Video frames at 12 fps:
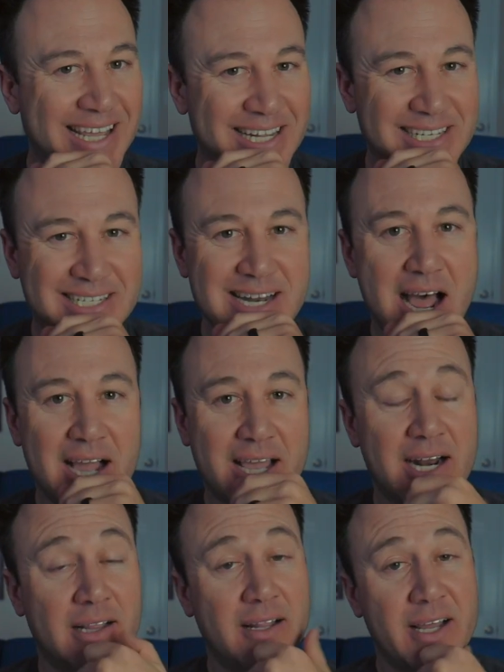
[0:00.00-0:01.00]
it's not
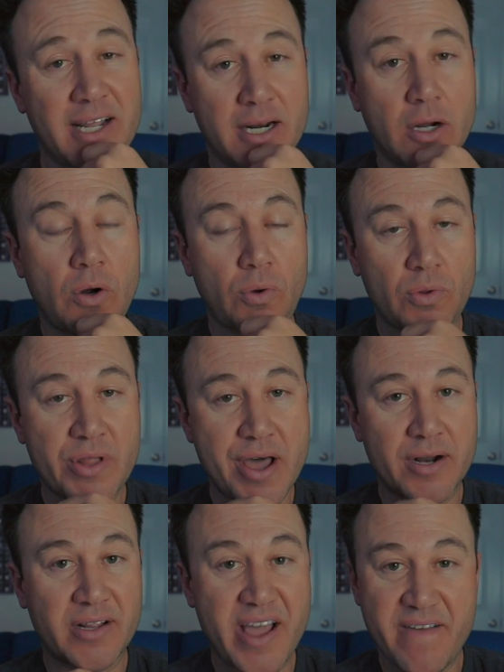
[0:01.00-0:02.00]
gonna let in a whole
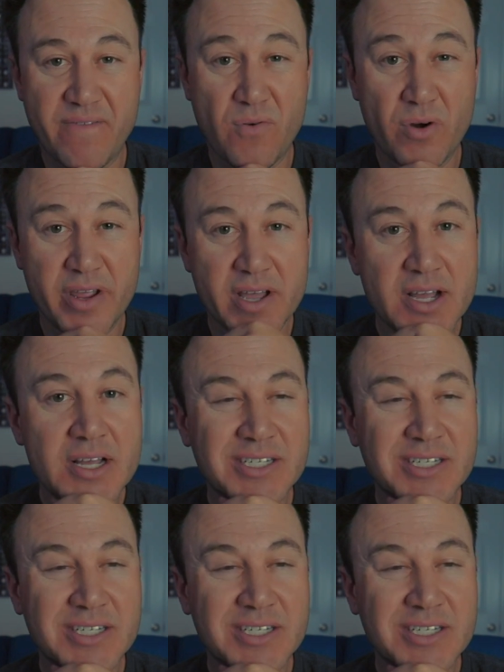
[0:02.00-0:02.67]
lot of light for you.